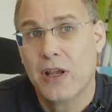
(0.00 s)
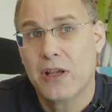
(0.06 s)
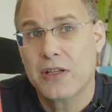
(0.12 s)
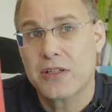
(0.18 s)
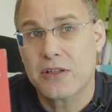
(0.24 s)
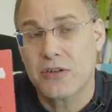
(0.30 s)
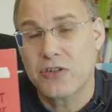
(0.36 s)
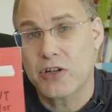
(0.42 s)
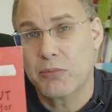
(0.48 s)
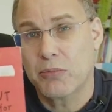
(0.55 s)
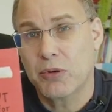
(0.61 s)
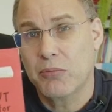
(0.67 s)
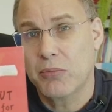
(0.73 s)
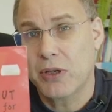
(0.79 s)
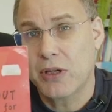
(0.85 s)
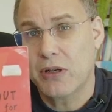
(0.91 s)
So
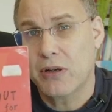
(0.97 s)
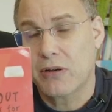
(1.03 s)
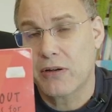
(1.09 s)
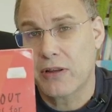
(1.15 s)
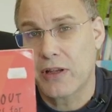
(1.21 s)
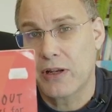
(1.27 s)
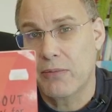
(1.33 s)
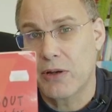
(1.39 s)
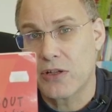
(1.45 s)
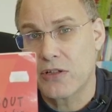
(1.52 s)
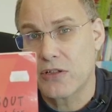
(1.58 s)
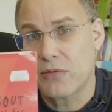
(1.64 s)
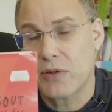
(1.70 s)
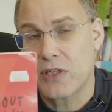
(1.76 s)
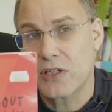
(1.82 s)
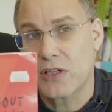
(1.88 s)
Jumping Bean, I got that about
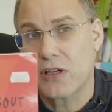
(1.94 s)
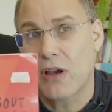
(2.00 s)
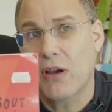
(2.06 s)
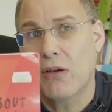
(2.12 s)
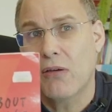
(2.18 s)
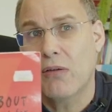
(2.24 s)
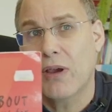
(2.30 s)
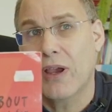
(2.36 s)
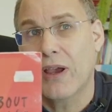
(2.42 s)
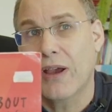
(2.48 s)
2 weeks ago,